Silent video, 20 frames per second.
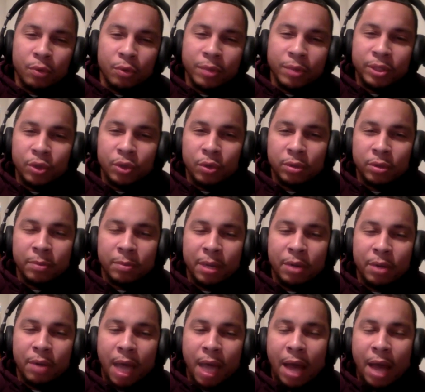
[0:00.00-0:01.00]
talked
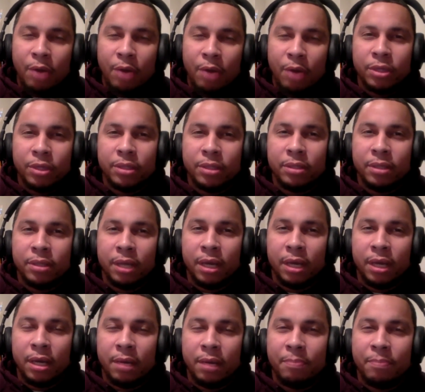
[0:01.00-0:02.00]
about how could
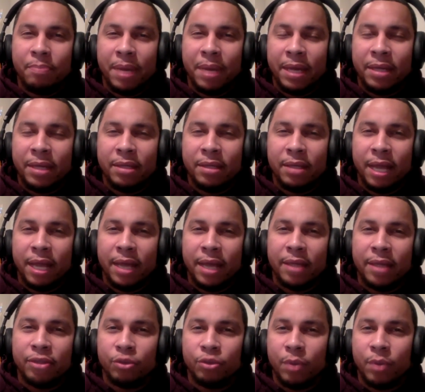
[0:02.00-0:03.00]
uh, Ben
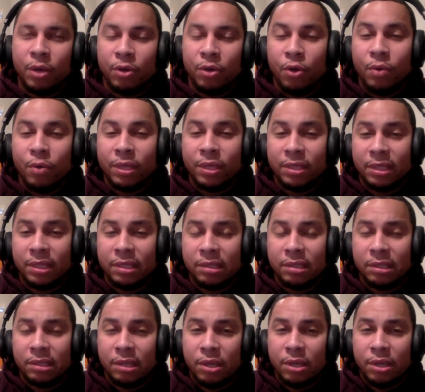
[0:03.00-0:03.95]
and Joel coexist.